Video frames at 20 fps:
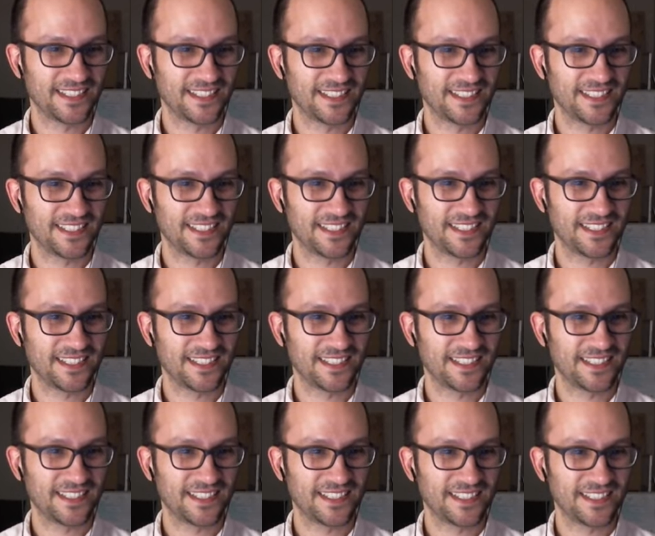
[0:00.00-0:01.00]

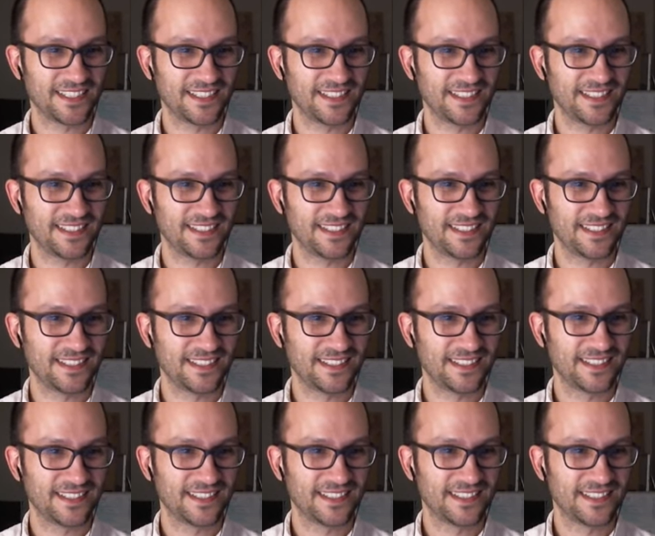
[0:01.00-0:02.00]

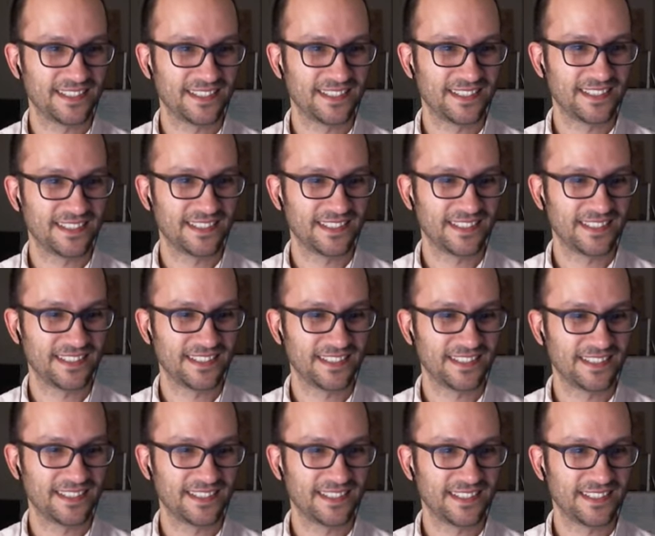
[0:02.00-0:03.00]

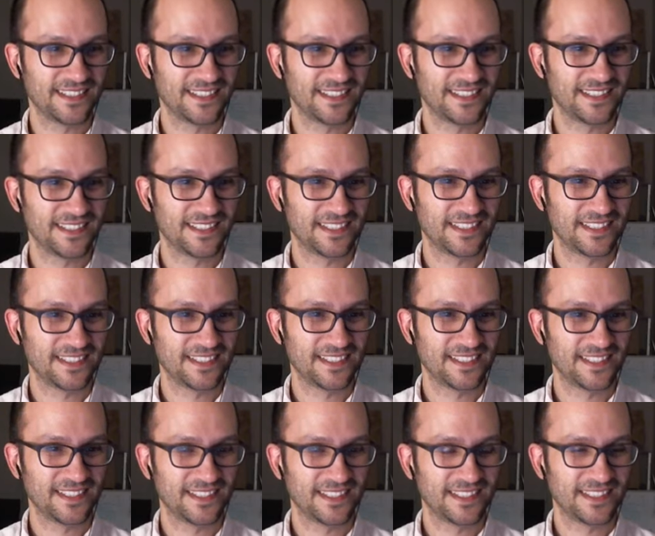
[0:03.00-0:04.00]
No words are spoken by the person on screen.